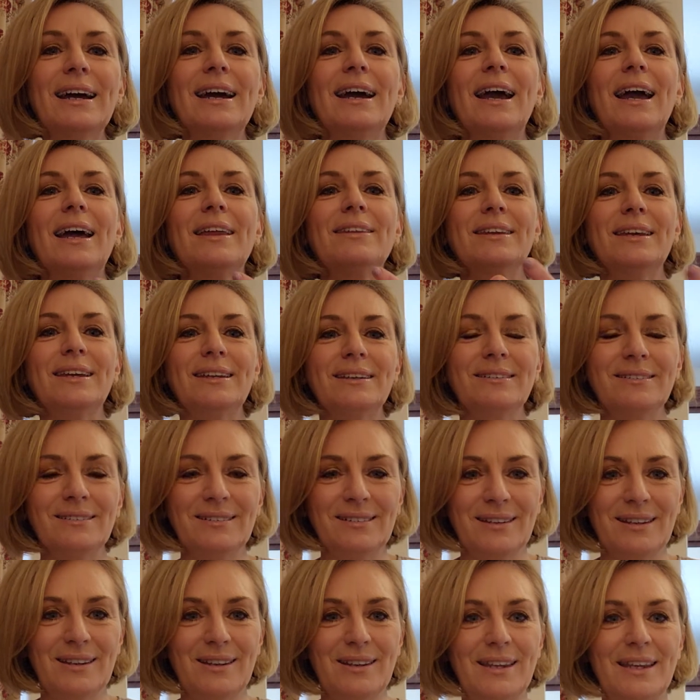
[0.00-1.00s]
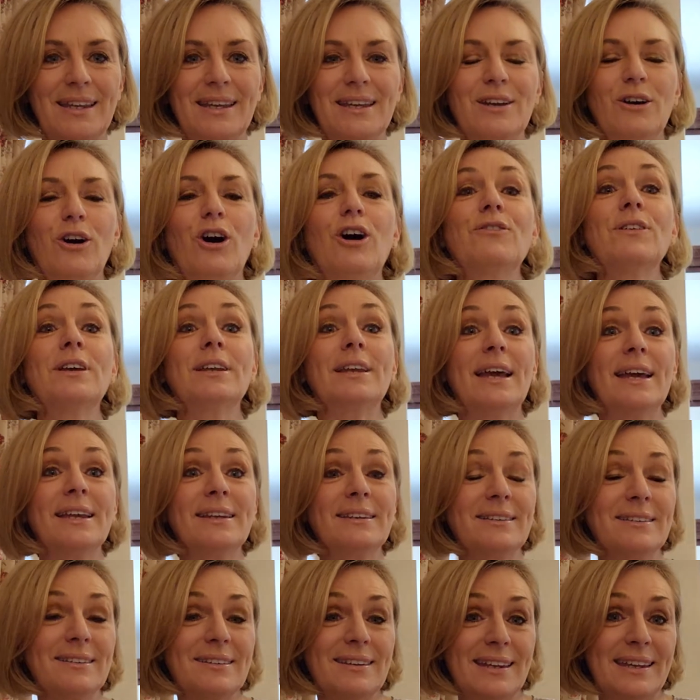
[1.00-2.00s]
and then the
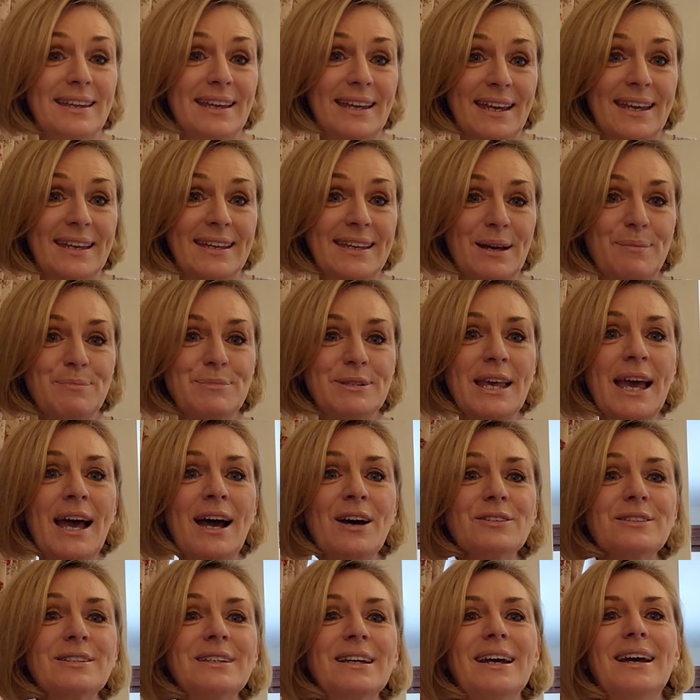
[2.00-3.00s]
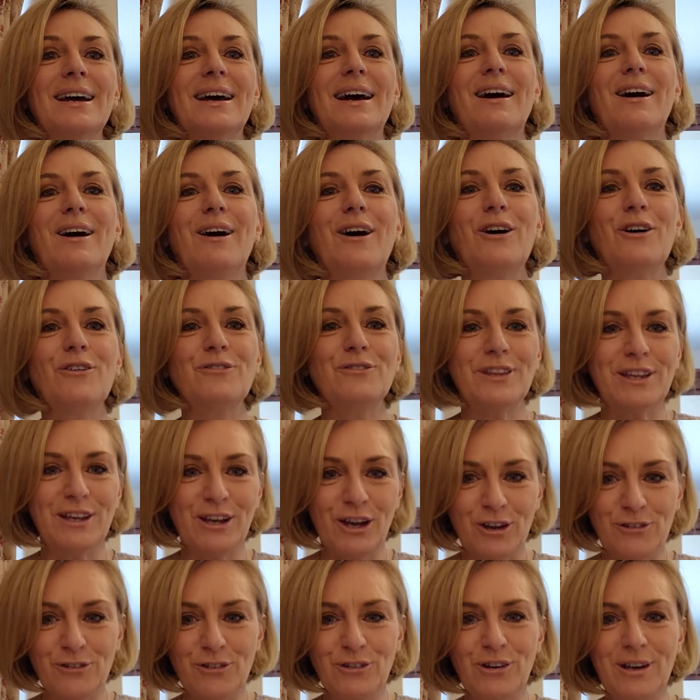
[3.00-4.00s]
egg comes out of the
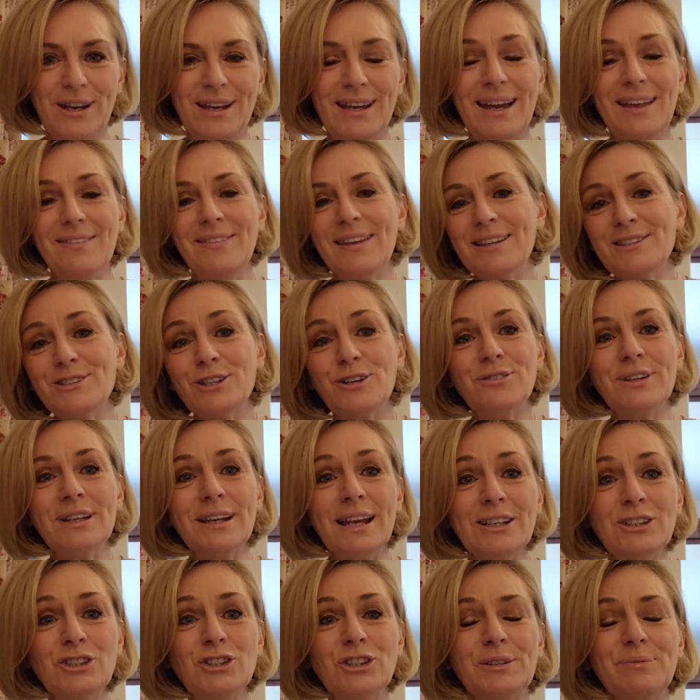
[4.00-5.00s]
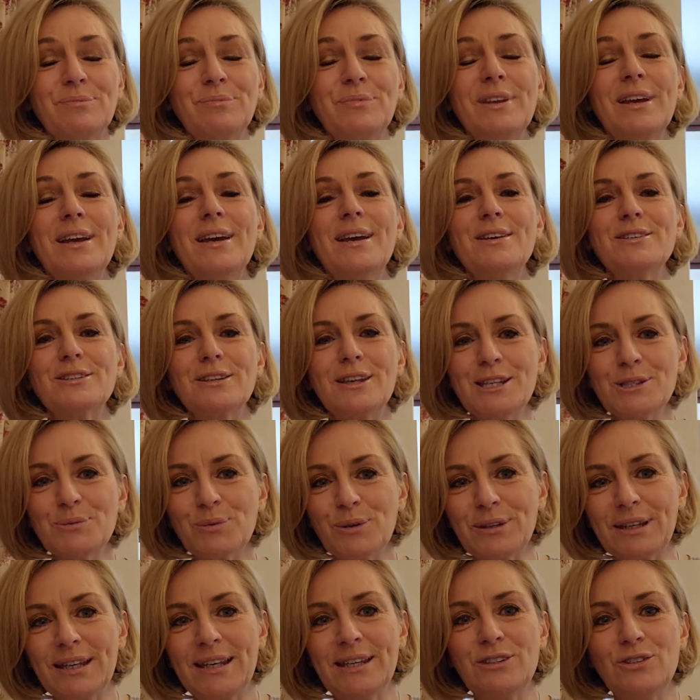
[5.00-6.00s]
ovary, and that's ovulation. So that's
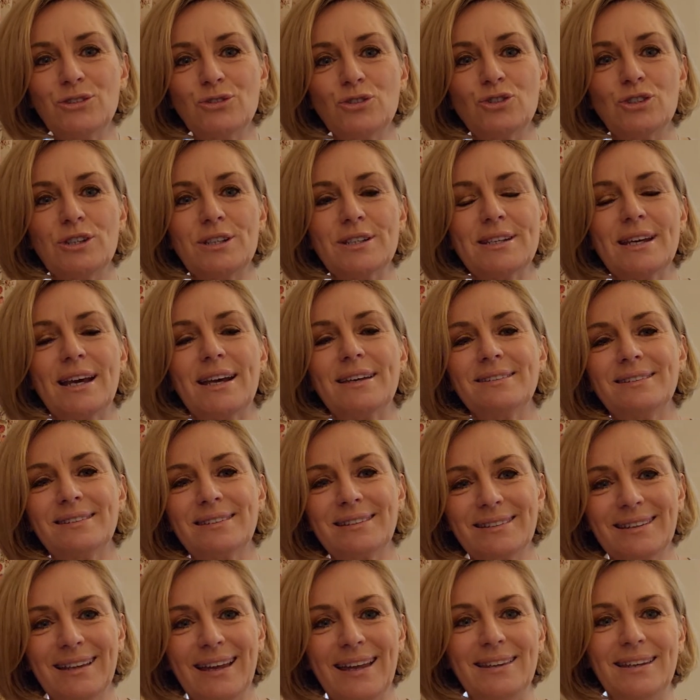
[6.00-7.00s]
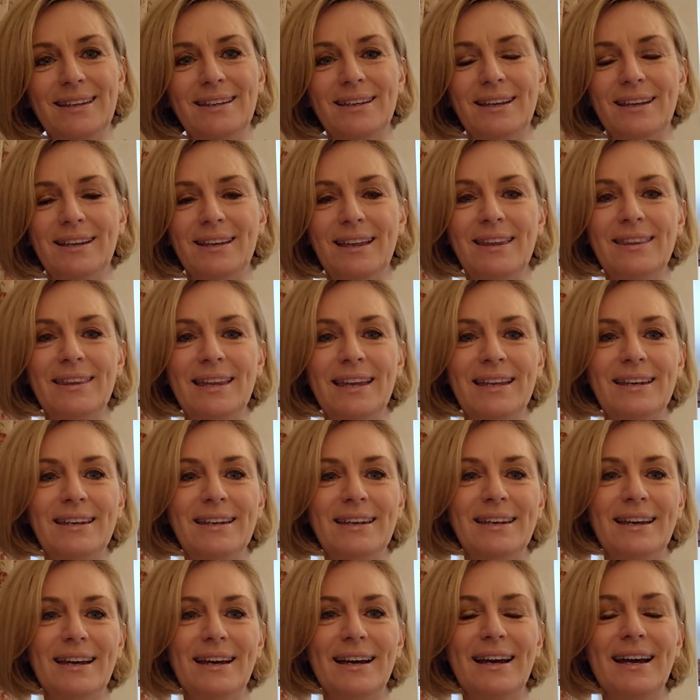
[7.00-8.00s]
what estrogen does. And then
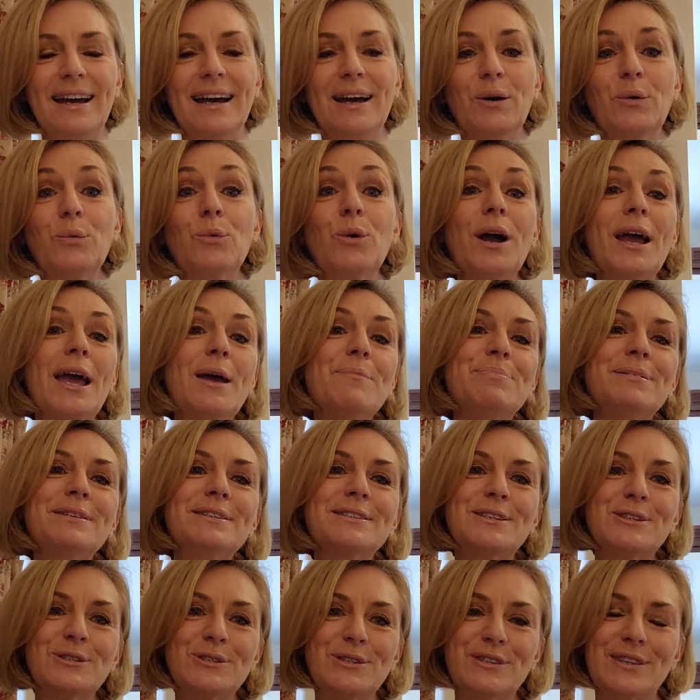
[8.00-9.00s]
what happens is